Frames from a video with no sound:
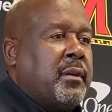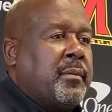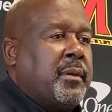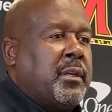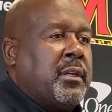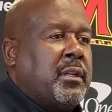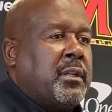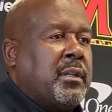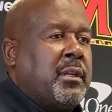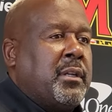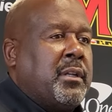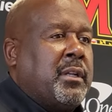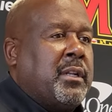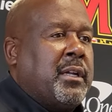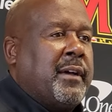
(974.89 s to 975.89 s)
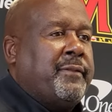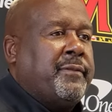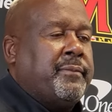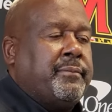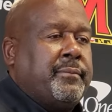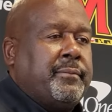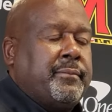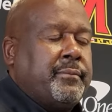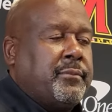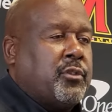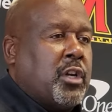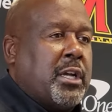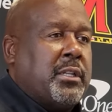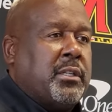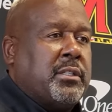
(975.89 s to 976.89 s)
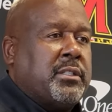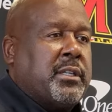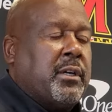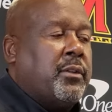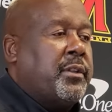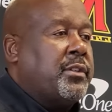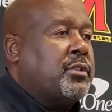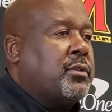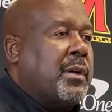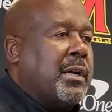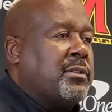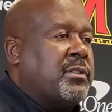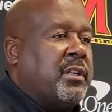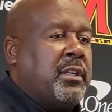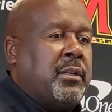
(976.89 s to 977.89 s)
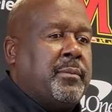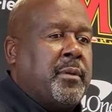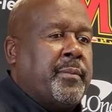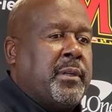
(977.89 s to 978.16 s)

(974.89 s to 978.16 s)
I mean, and I've tried to sell this to our team.